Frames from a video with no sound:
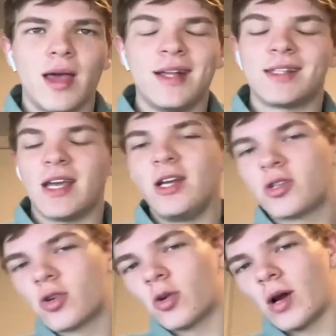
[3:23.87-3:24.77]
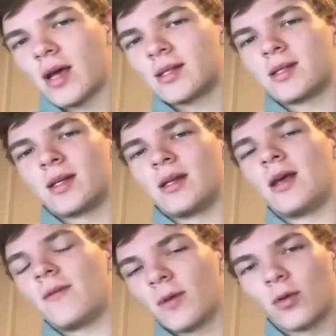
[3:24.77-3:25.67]
It's interesting
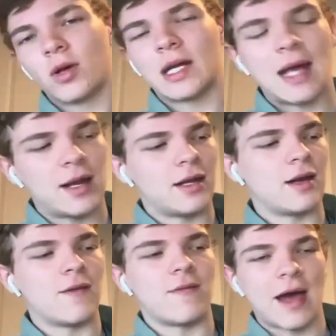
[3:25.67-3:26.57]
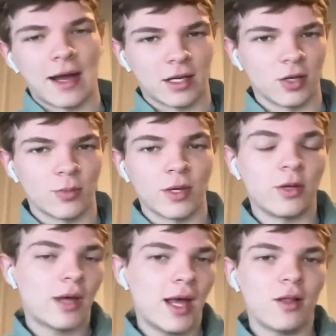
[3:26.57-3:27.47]
if you're looking at it in a vacuum, but
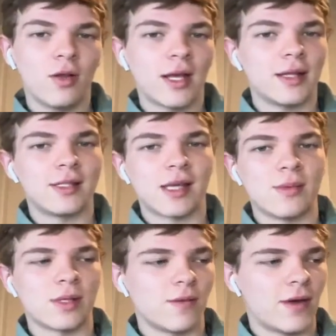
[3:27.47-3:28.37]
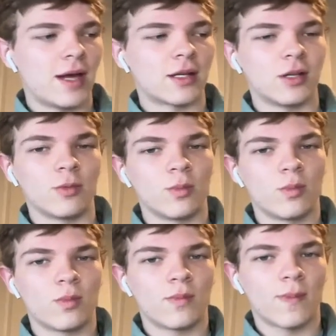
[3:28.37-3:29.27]
you can't look at these games in a vacuum,
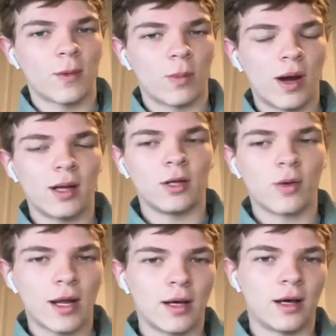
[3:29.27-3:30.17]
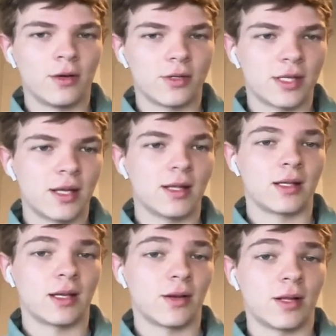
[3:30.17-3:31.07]
right? You got to understand that
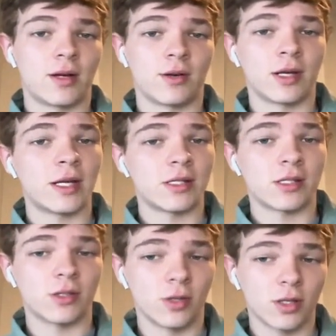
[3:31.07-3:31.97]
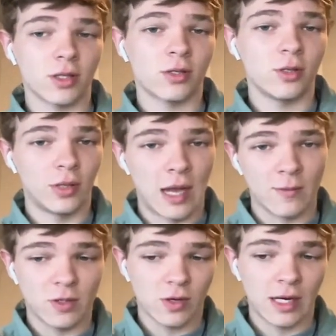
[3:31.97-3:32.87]
the Carolina Hurricanes just took two
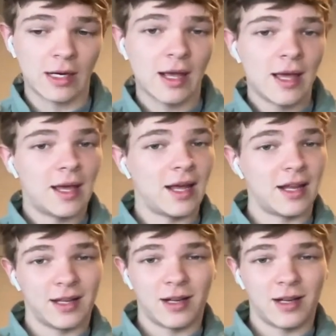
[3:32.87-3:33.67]
games straight, and